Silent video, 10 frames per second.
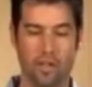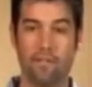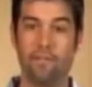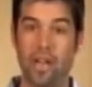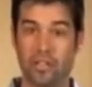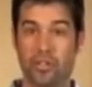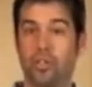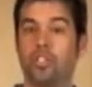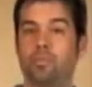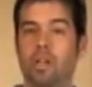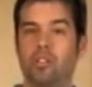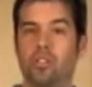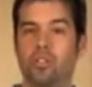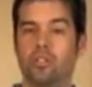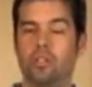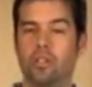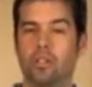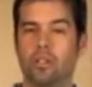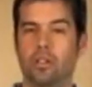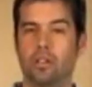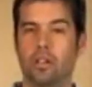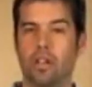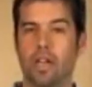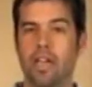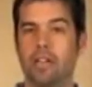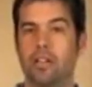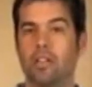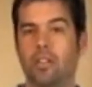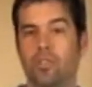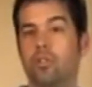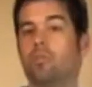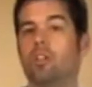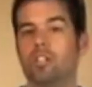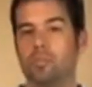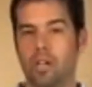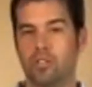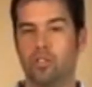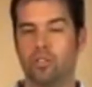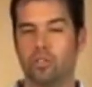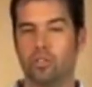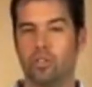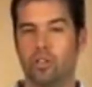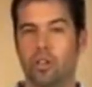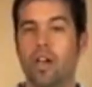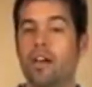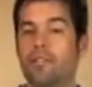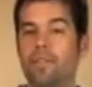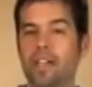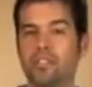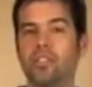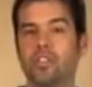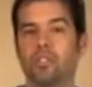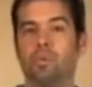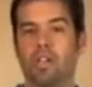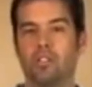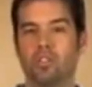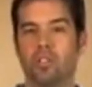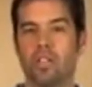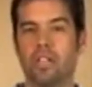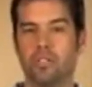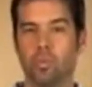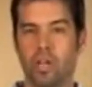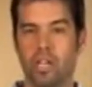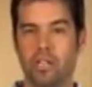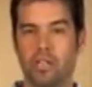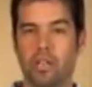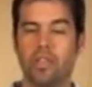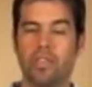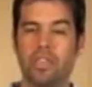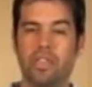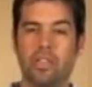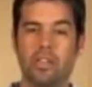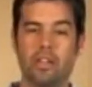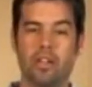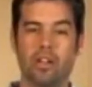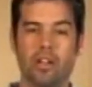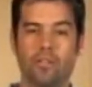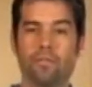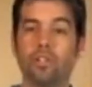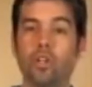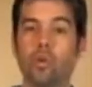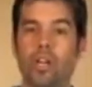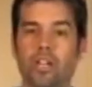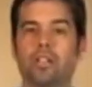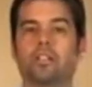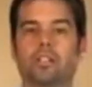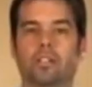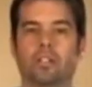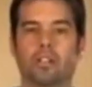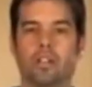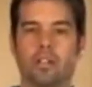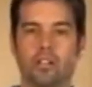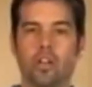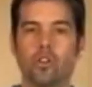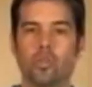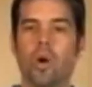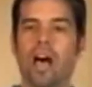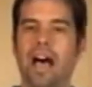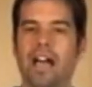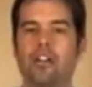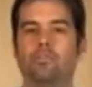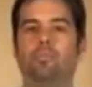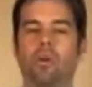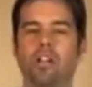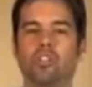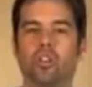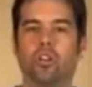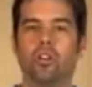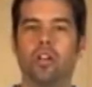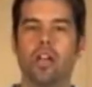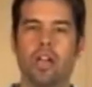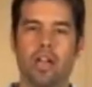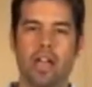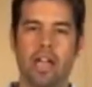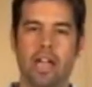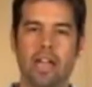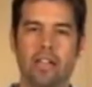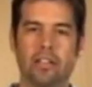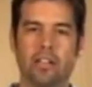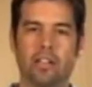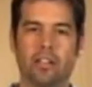vessel expansion and thermal expansion. Vessel expansion is when the fluid goes to a higher pressure and